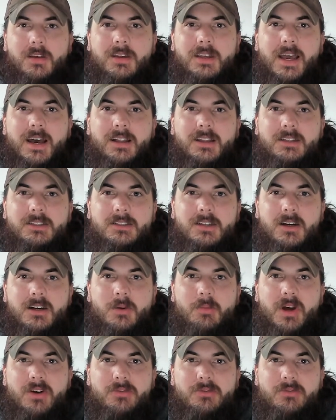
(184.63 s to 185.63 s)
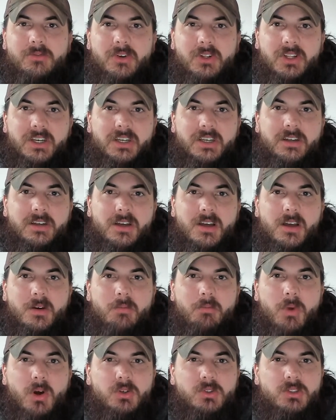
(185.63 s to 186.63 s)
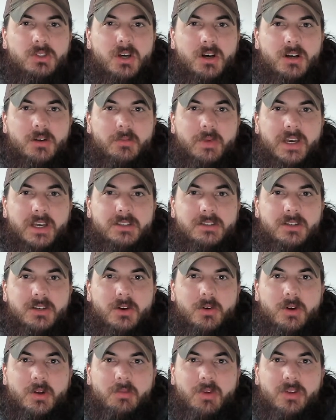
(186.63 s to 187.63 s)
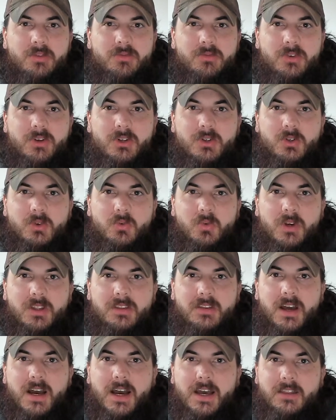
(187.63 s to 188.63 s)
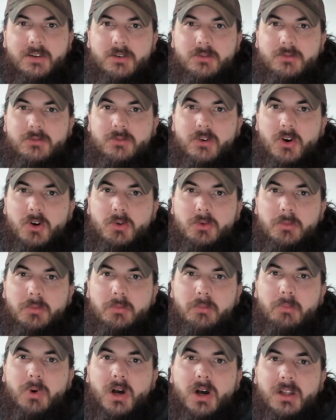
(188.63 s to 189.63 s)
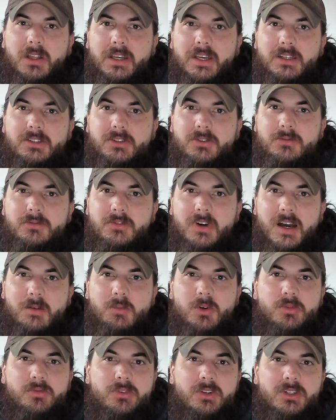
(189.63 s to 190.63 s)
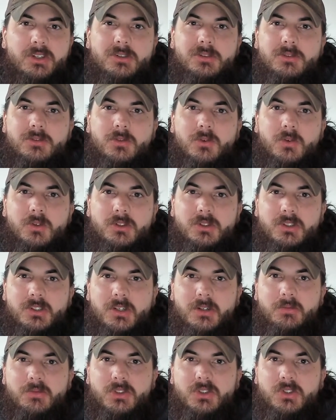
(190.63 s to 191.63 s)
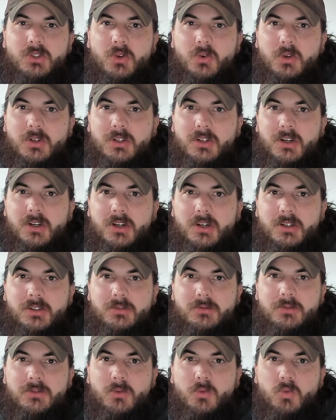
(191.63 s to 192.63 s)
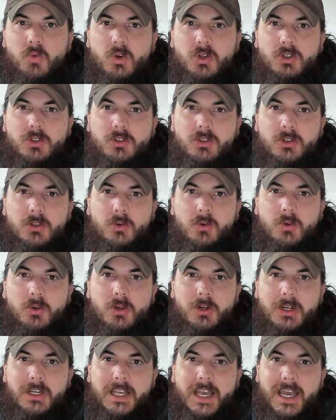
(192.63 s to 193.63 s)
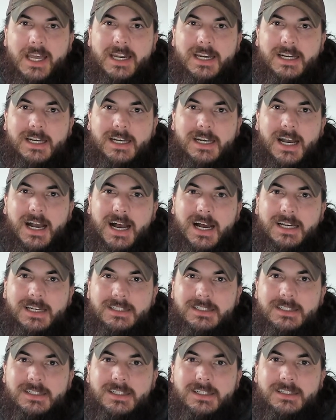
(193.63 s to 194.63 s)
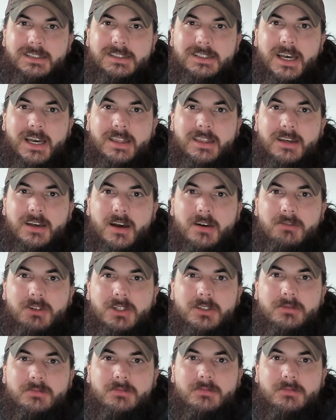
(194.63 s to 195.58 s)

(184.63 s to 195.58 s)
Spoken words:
Now let's talk about filling. Most dog beds are going to be filled with either foam, polyester fiber fill, or some sort of wool or organic cotton inside the cover.